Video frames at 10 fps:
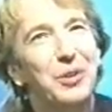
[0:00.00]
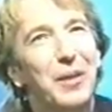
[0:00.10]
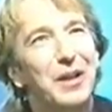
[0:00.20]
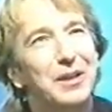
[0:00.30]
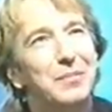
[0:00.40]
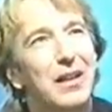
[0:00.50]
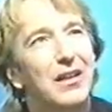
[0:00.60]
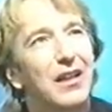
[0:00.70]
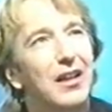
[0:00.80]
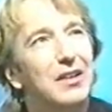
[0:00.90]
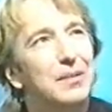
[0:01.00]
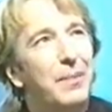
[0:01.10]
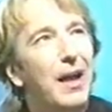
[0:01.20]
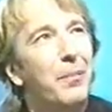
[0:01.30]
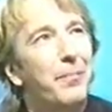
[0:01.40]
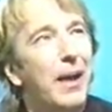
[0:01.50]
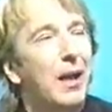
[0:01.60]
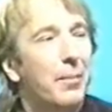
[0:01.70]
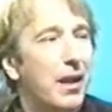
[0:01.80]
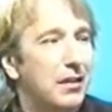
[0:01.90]
don't know about his mental health. His
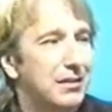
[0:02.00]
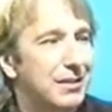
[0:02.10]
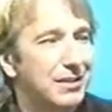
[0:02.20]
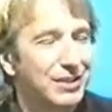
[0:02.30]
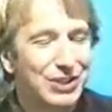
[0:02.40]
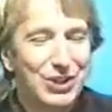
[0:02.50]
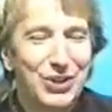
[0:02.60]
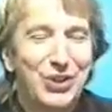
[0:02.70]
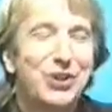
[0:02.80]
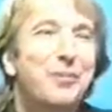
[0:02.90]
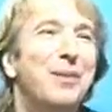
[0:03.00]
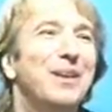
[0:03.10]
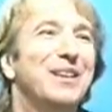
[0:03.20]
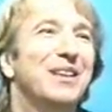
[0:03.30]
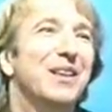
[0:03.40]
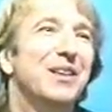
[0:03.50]
bank balance isn't so good, but